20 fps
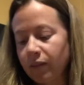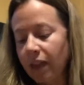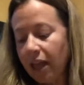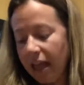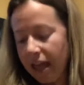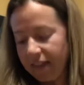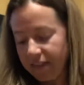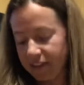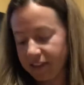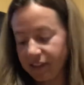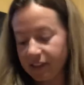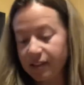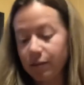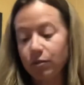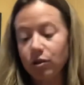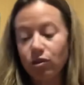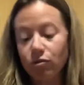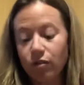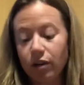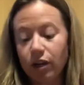And this is
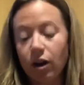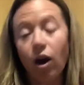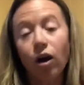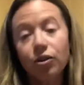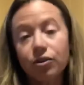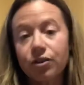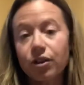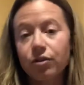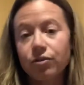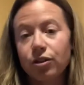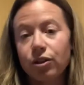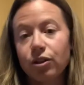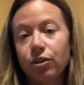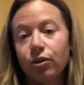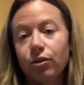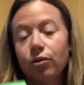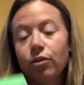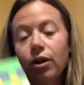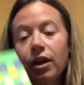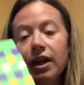something you can also
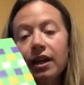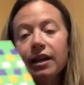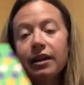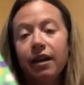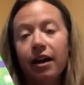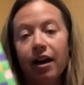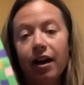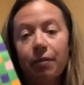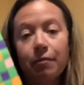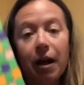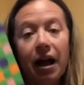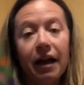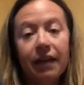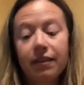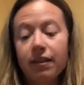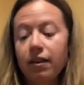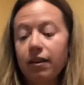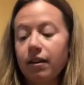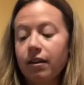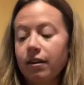do on
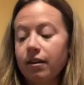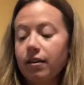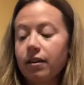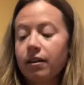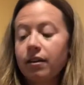the